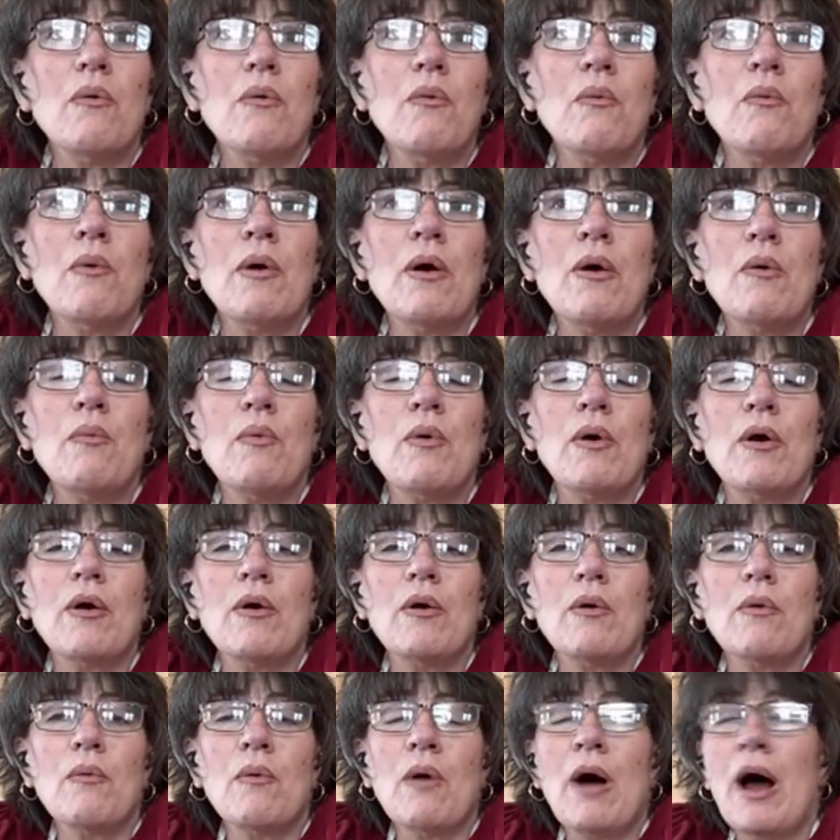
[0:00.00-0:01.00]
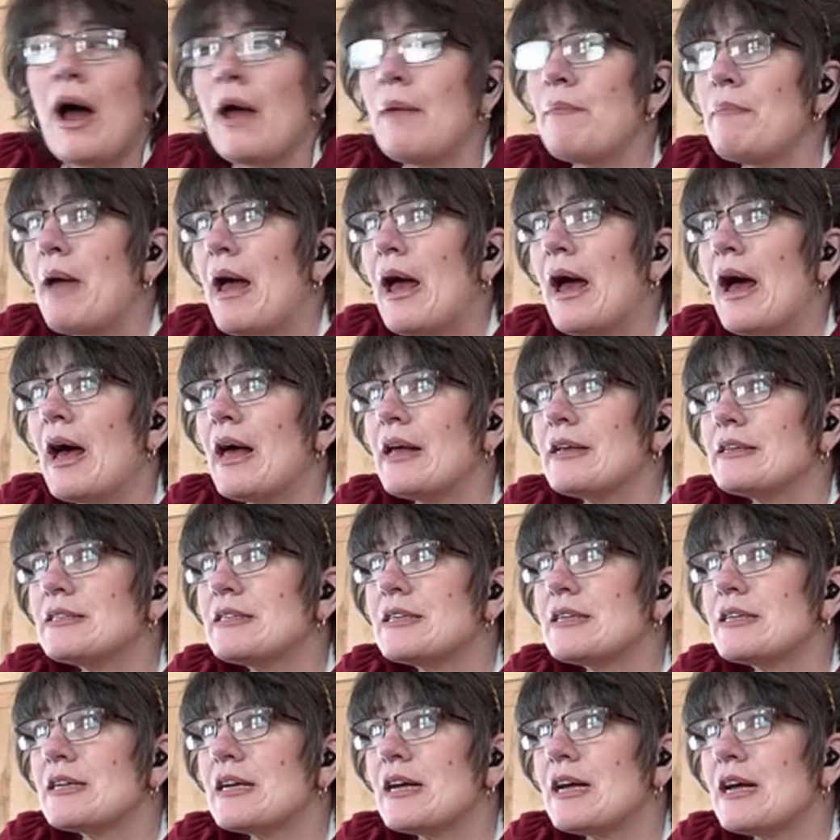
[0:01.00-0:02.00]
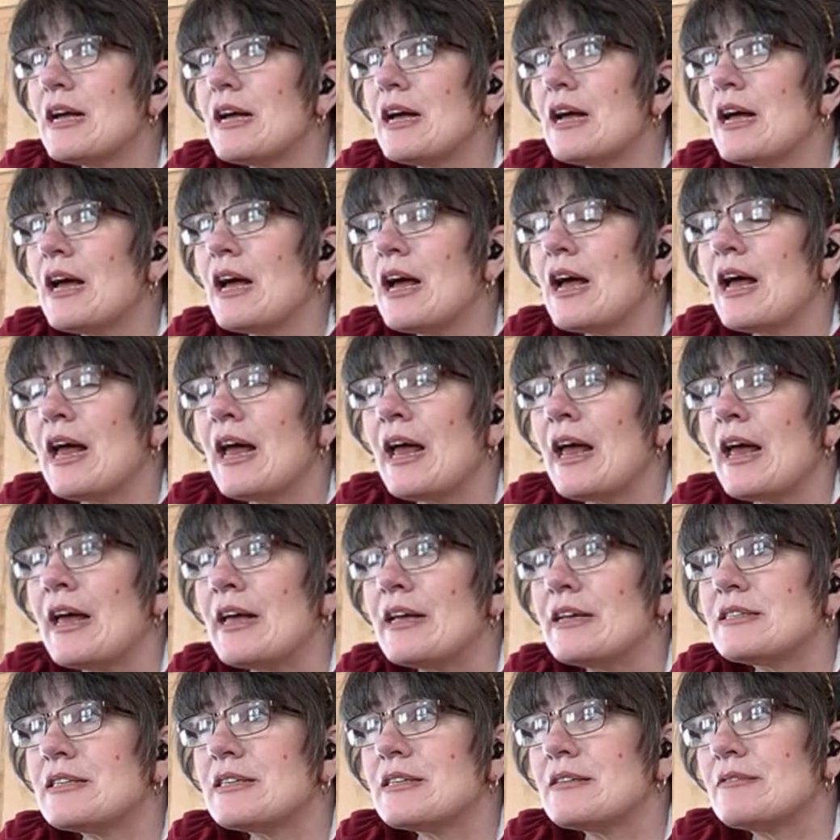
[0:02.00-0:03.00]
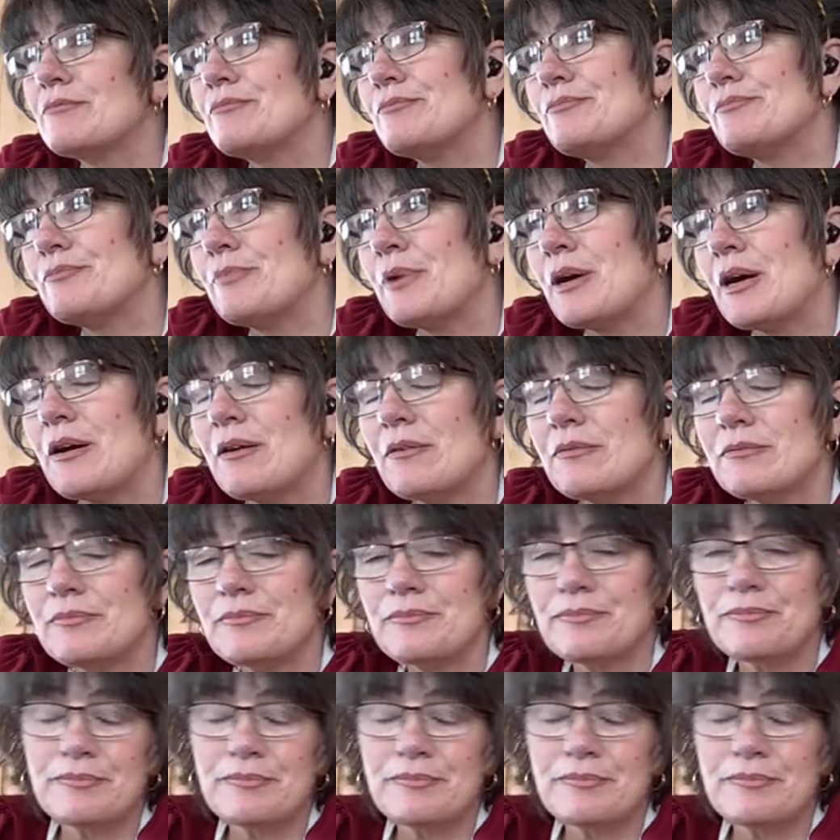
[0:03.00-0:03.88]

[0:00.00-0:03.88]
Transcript: well, where I'm at is, well,